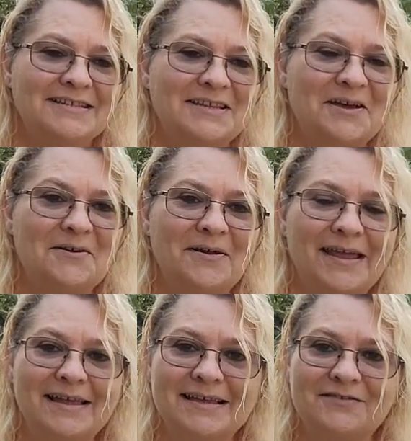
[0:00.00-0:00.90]
So
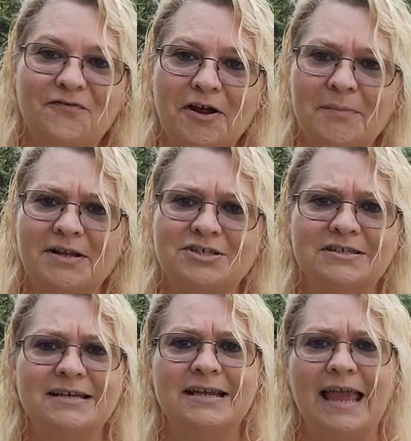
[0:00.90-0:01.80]
he is very much
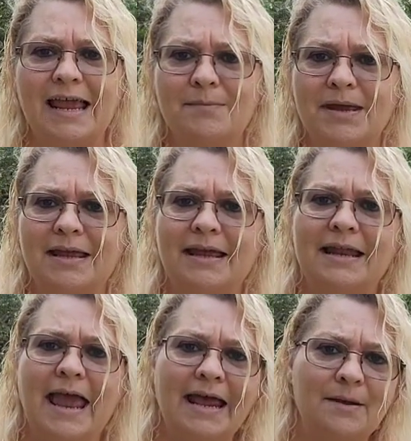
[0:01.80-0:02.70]
into gaming
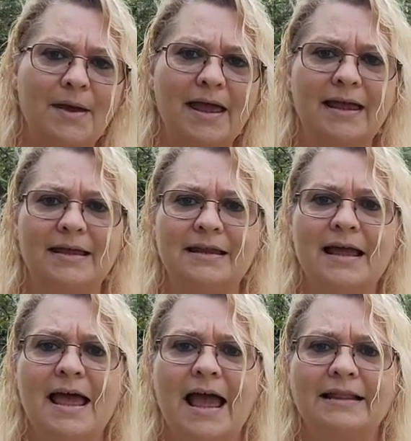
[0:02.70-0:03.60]
and anime
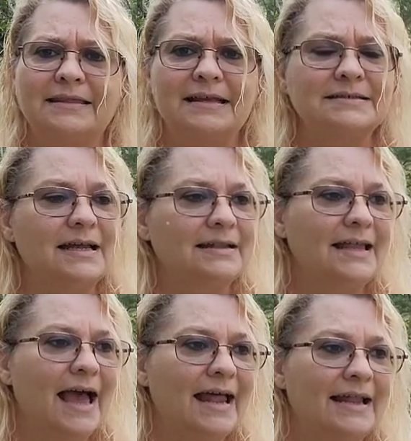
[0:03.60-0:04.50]
and things
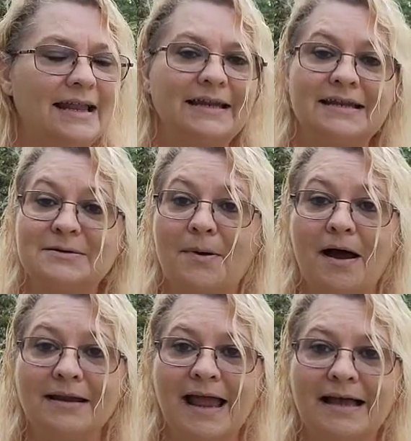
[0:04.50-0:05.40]
like that. And he does a
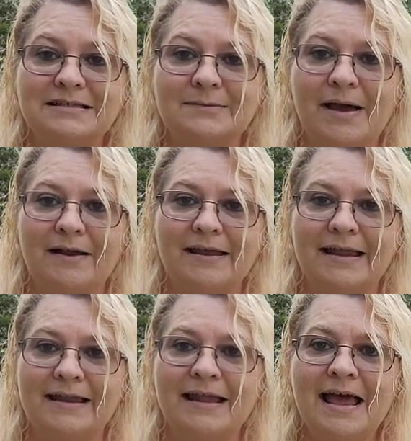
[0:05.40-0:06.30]
podcast about
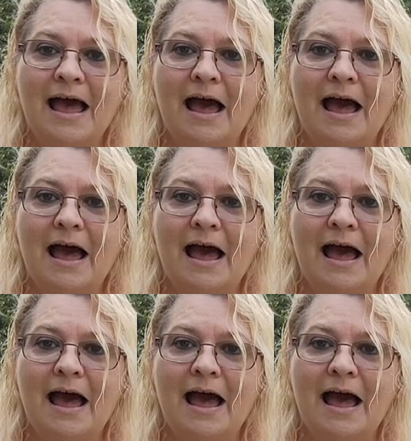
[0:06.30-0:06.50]
it. And,